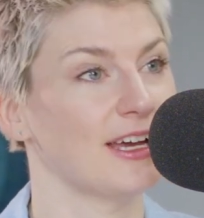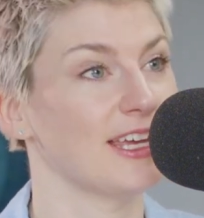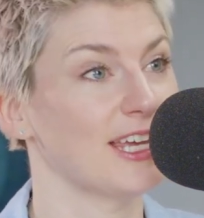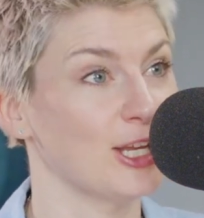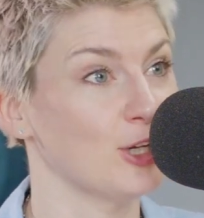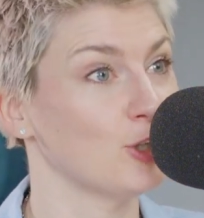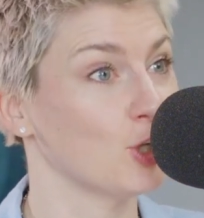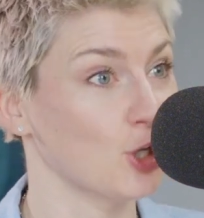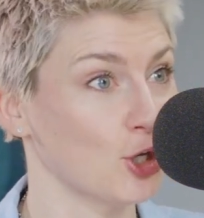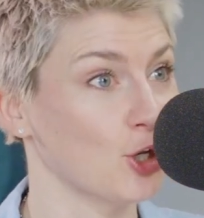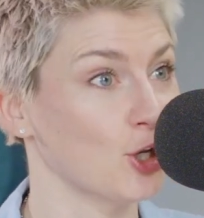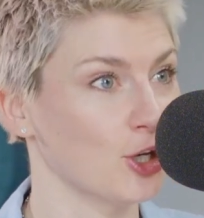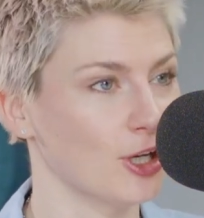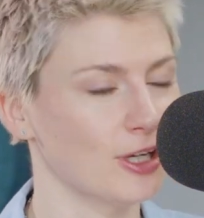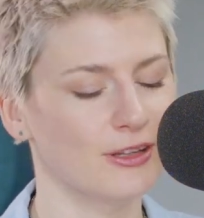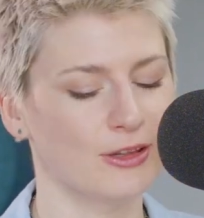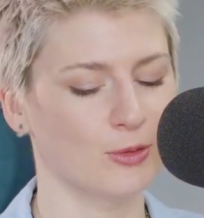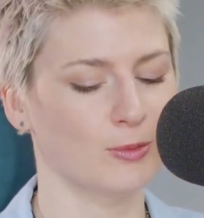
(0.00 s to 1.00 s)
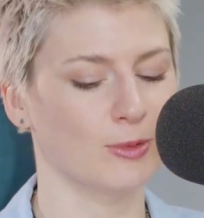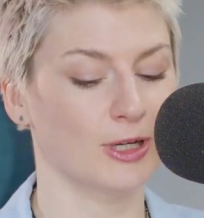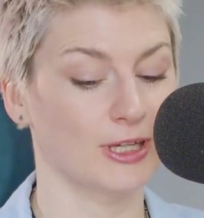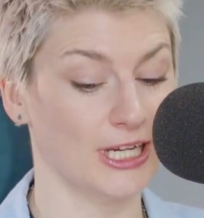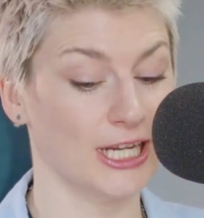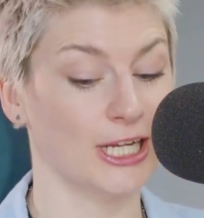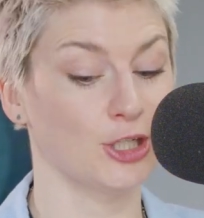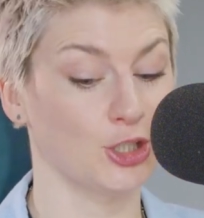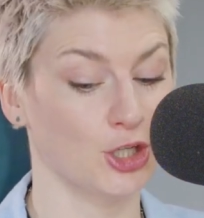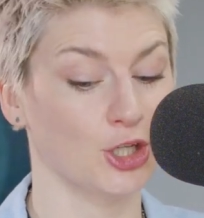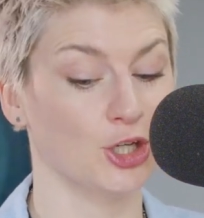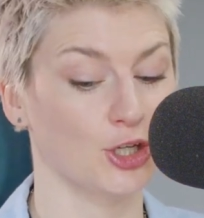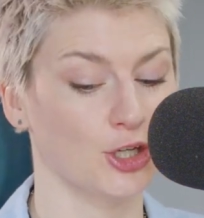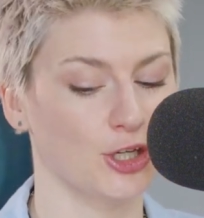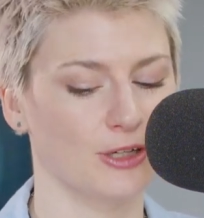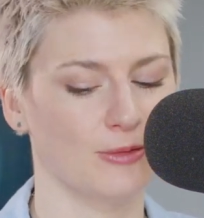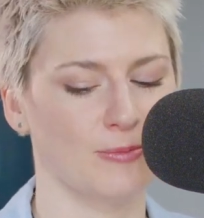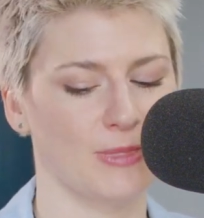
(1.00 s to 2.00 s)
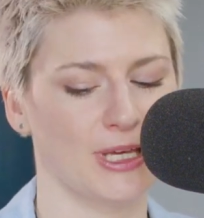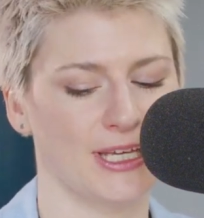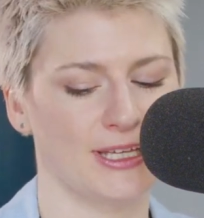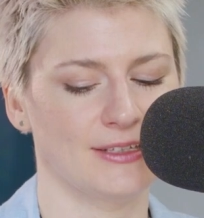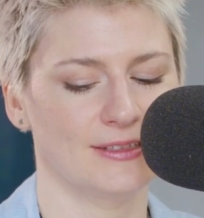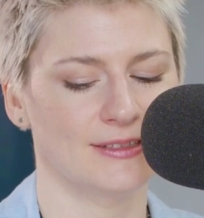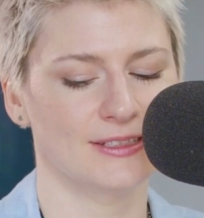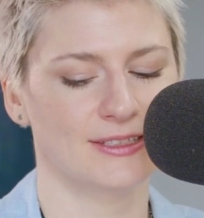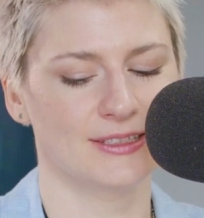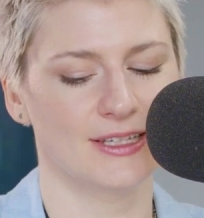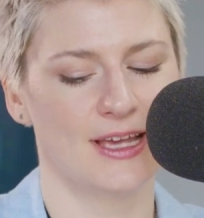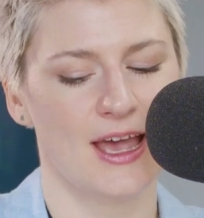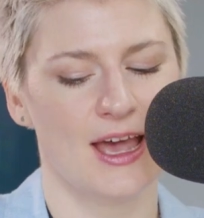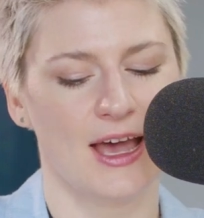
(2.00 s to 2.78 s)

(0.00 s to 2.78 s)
incurred, the word incurred means.